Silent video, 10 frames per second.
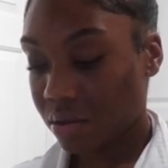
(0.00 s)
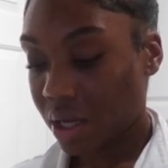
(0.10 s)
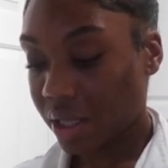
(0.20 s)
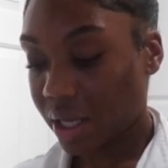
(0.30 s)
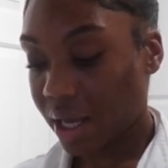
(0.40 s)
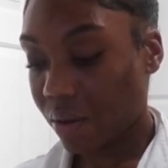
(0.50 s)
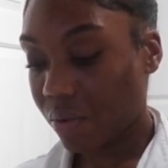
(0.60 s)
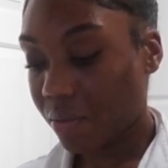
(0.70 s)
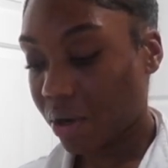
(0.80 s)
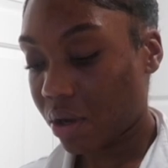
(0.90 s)
I think I got
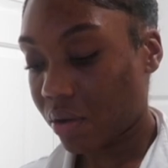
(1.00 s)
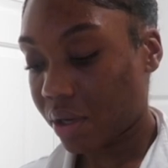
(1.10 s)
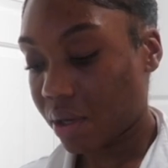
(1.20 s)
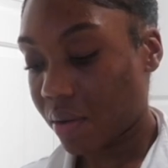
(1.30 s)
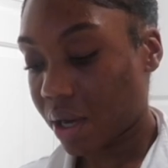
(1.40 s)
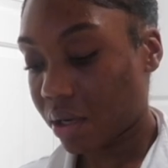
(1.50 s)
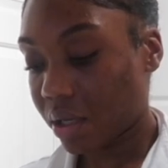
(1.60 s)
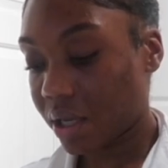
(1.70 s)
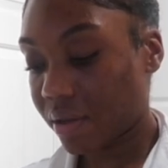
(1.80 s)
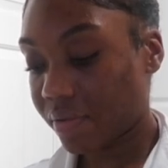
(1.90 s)
one more coconut water
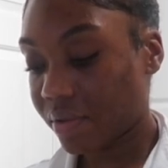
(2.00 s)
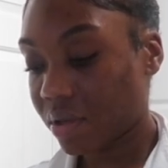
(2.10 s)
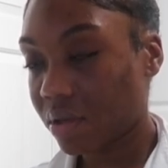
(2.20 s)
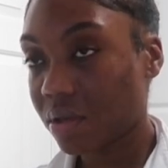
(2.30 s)
left